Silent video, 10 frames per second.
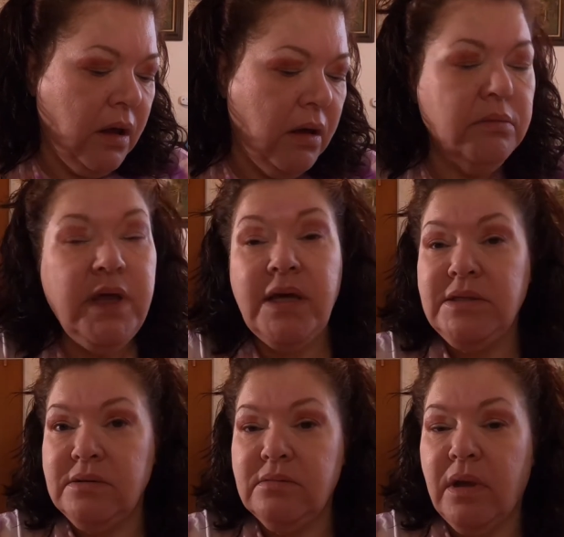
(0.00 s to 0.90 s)

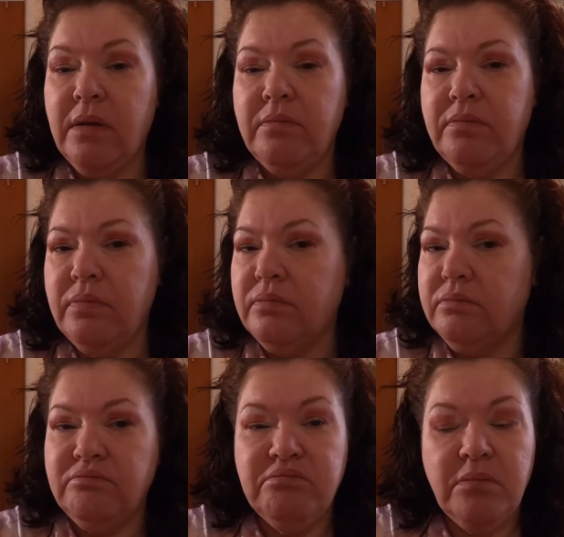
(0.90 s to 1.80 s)
Yes,
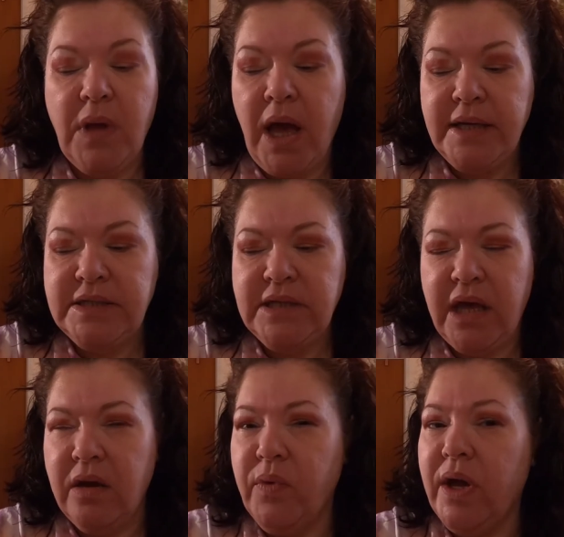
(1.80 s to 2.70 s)
I
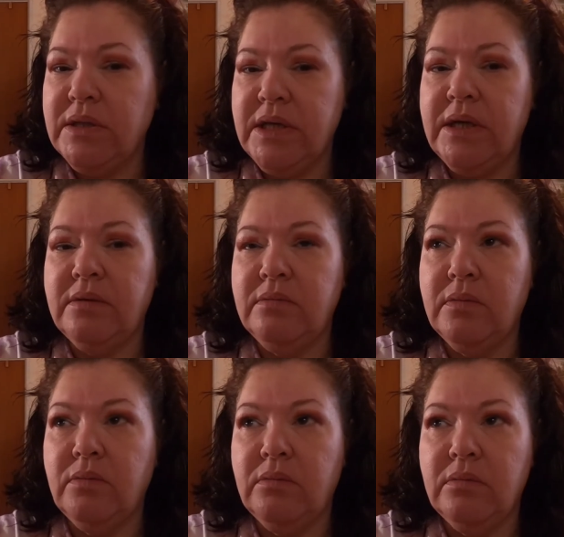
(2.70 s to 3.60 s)
stay around a
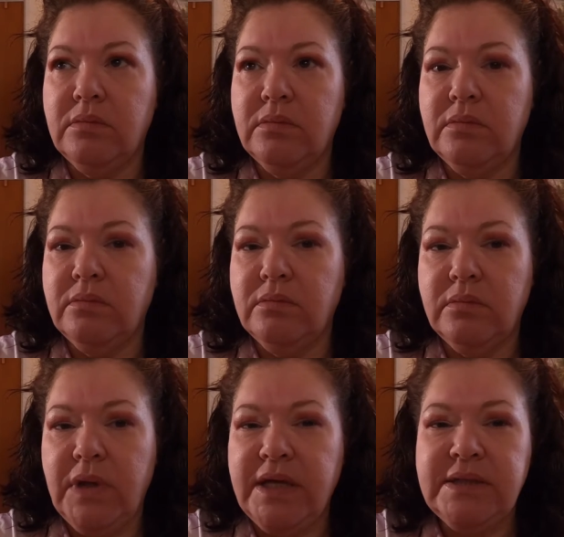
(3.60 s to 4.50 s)

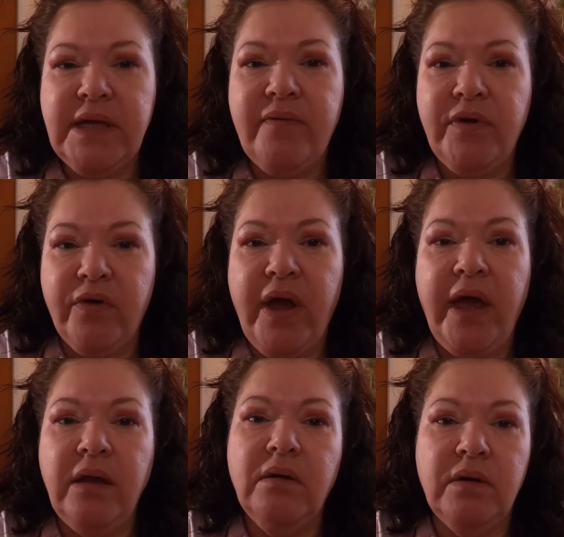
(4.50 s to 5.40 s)
7 or
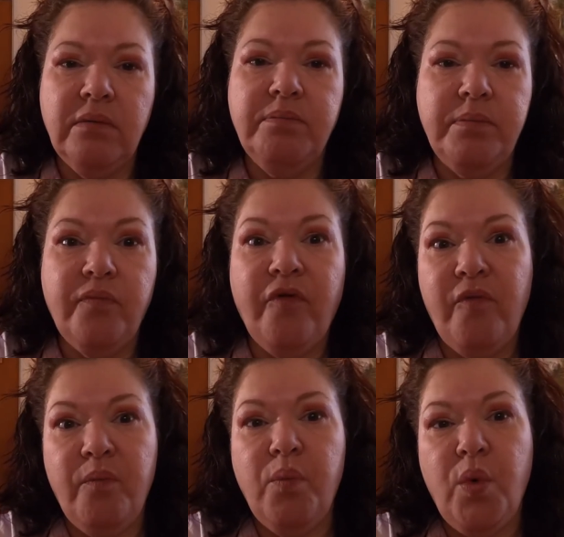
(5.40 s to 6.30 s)
8
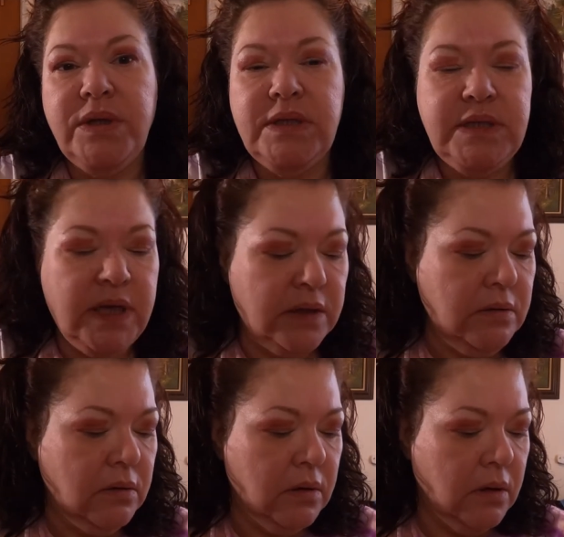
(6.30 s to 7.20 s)
from 1 to
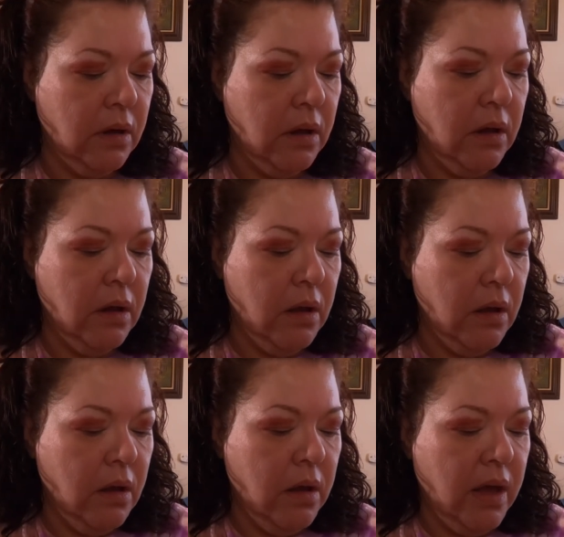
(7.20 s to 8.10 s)
10,
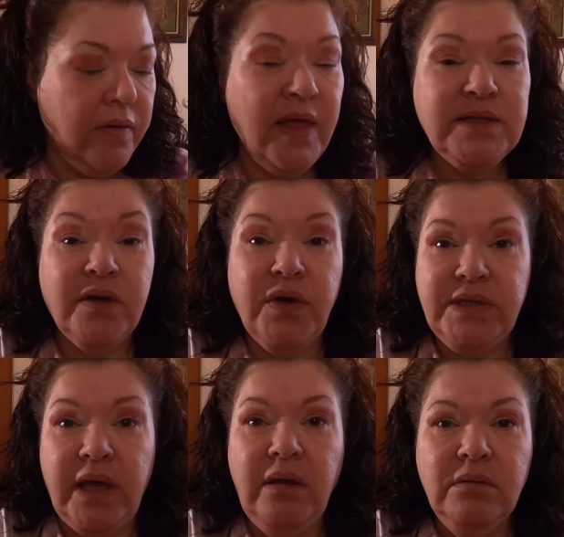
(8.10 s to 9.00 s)
and that's a good
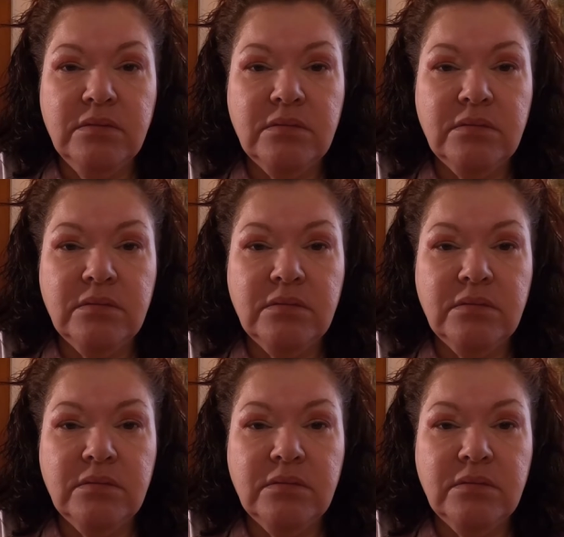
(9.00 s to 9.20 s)
day.